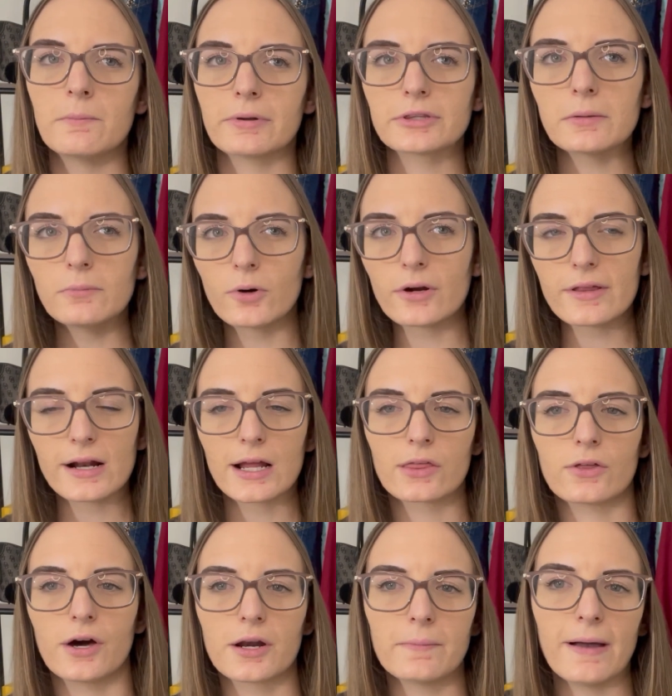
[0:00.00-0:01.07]
But the more that I
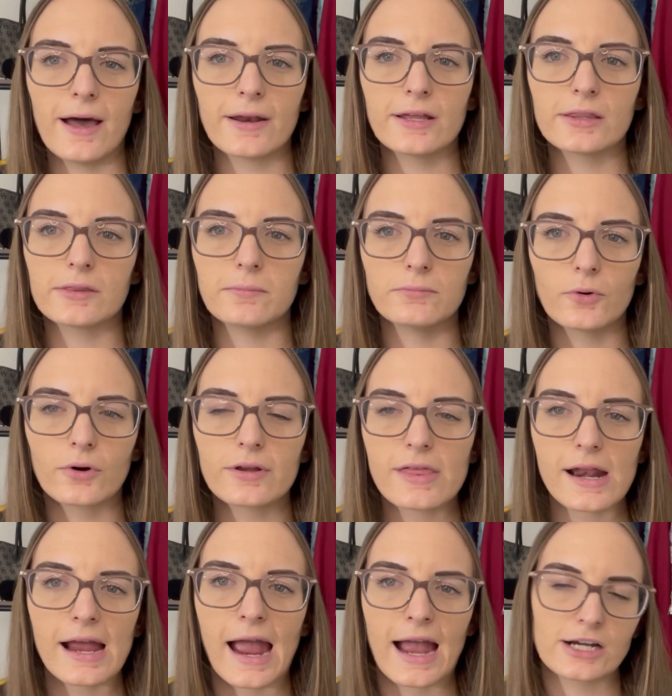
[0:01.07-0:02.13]
thought about it, the more
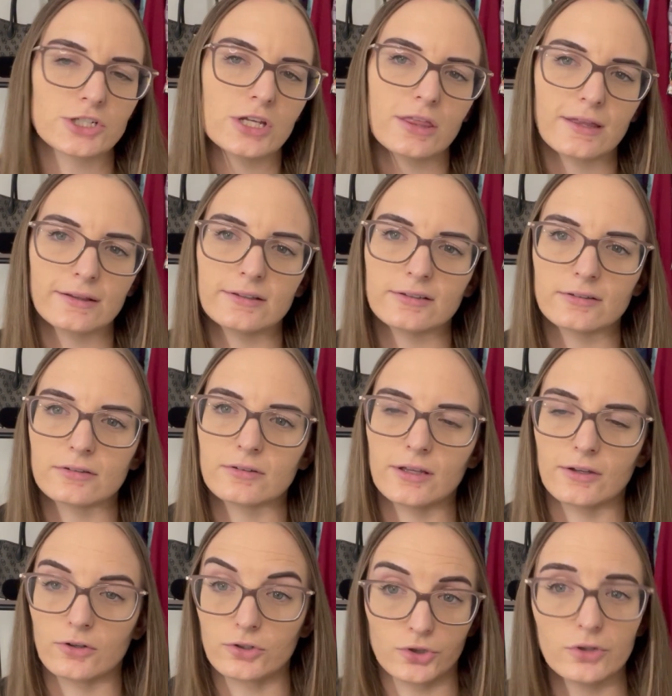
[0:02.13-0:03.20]
that I actually think this is
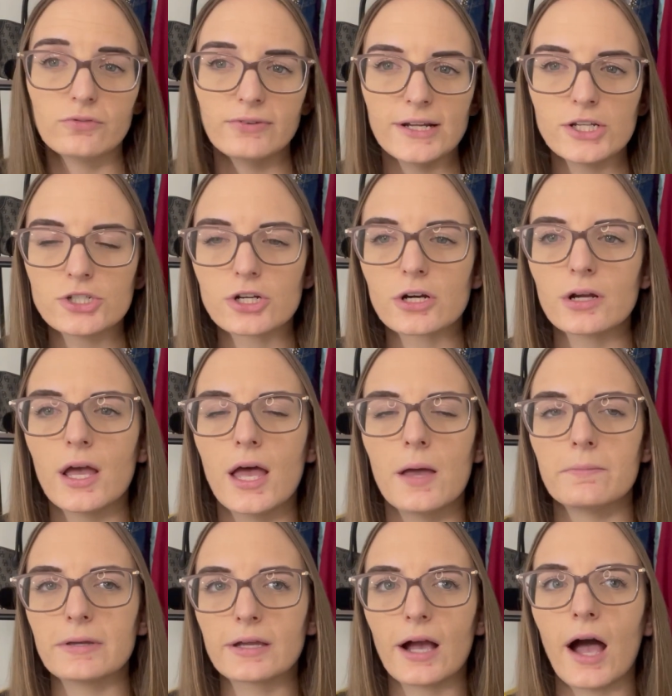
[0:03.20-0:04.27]
a good feature,
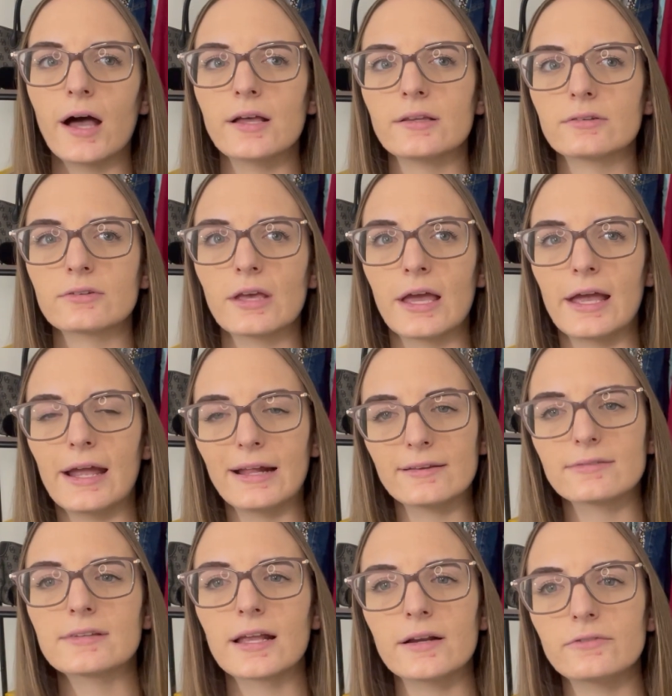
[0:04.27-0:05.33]
because
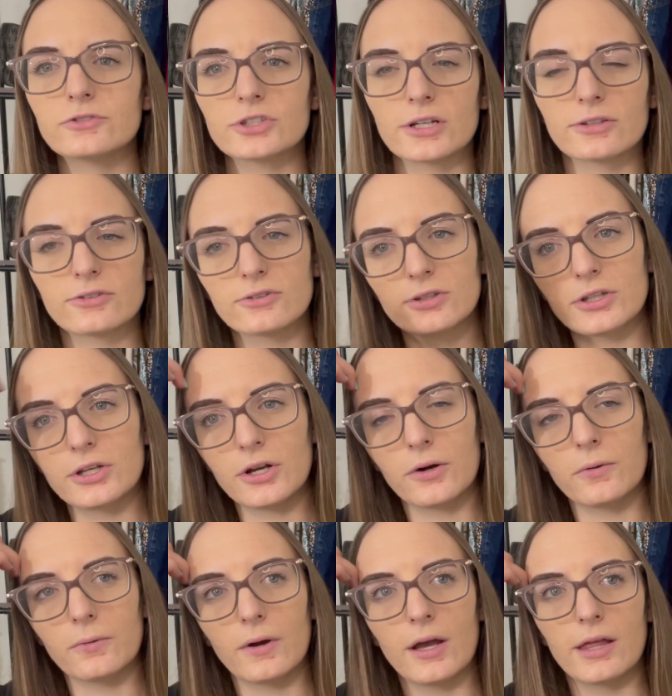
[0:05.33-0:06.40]
instead of just, you
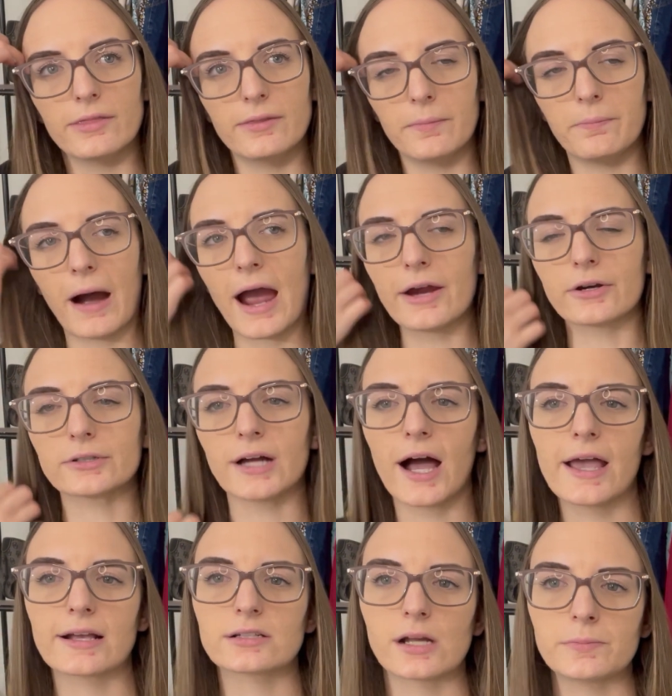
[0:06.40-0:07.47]
know, the buyer
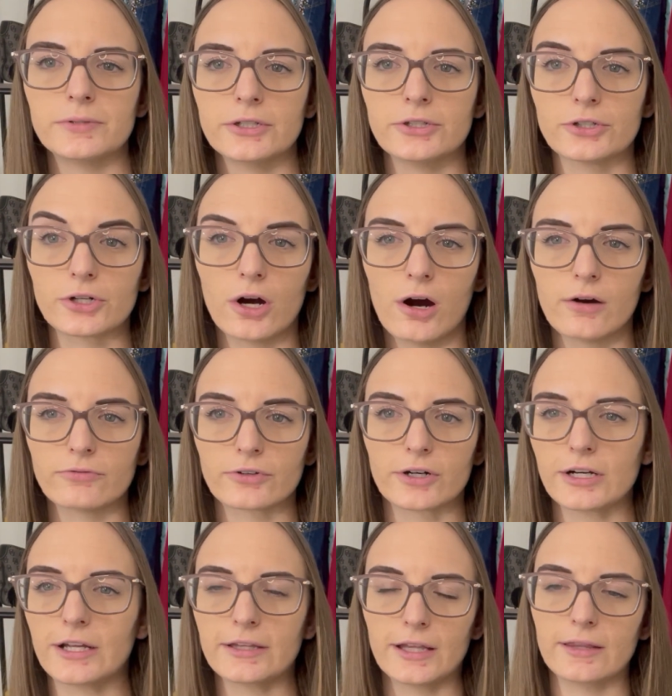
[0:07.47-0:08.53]
not accepting your
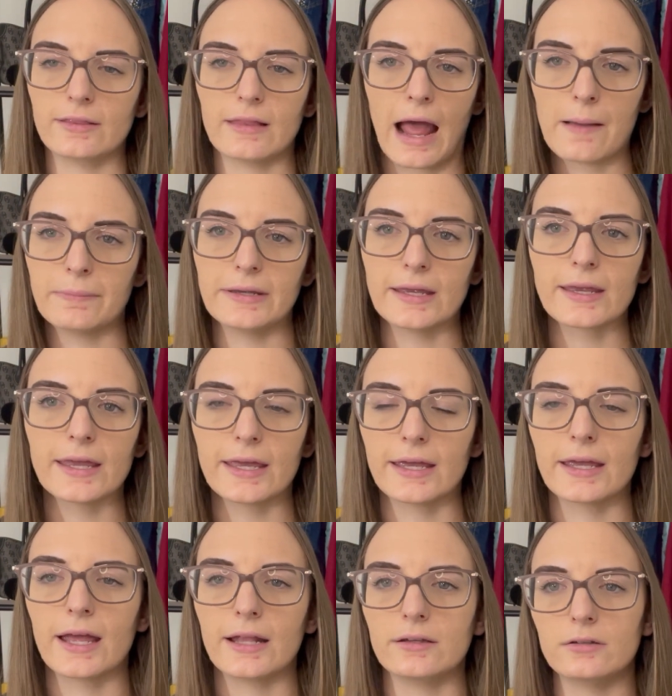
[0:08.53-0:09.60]
offer and then that being
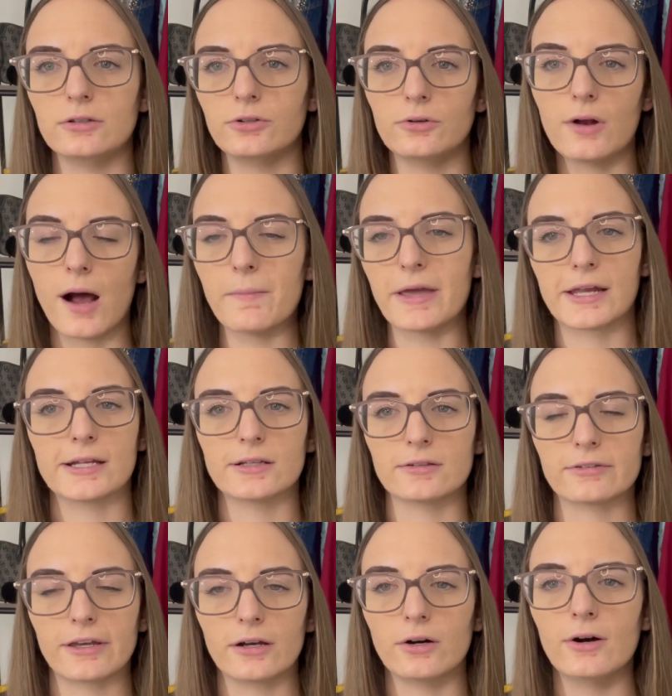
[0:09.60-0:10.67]
it and you not making the
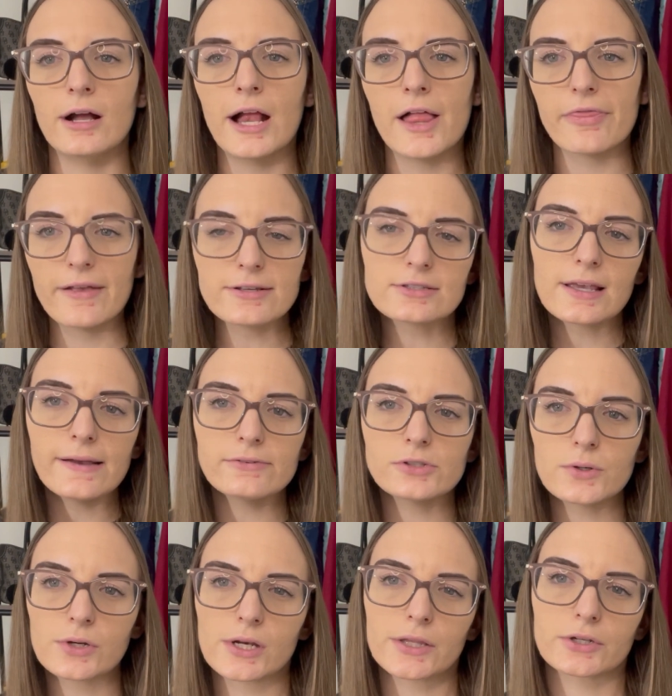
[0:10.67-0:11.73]
sale, this gives
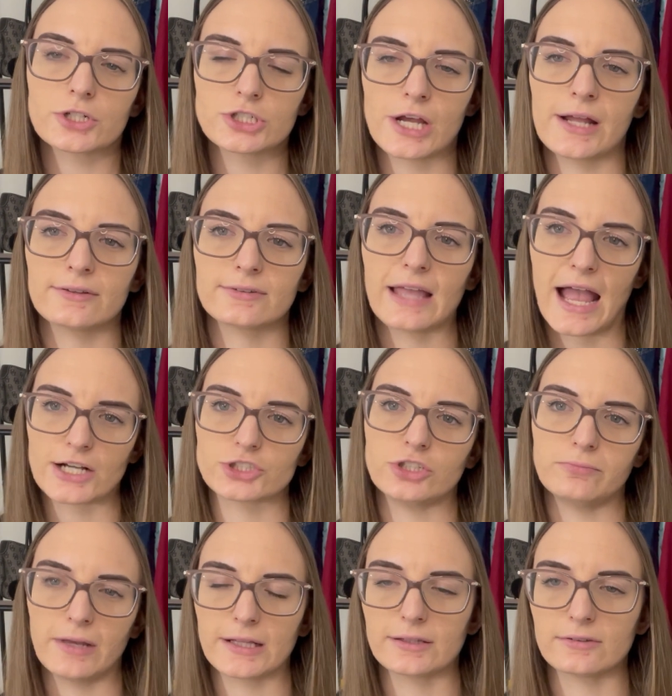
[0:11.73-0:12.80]
you another chance to
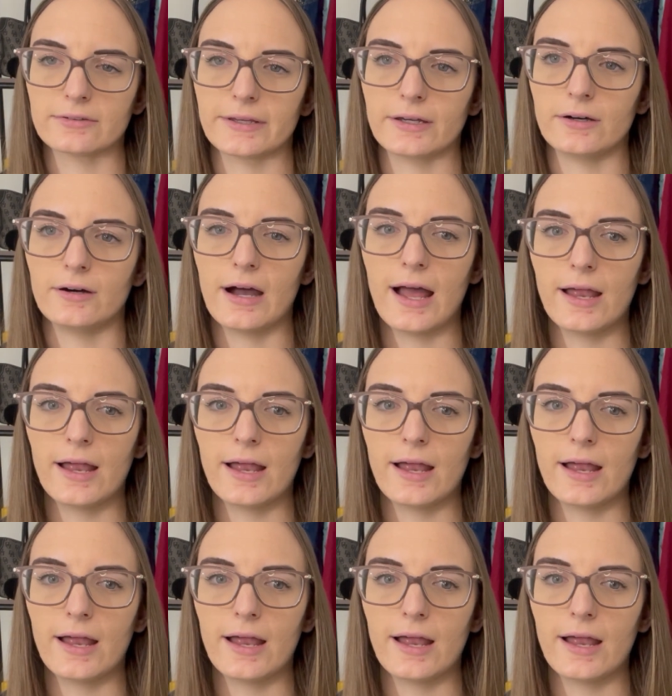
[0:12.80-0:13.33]
actually make the sale.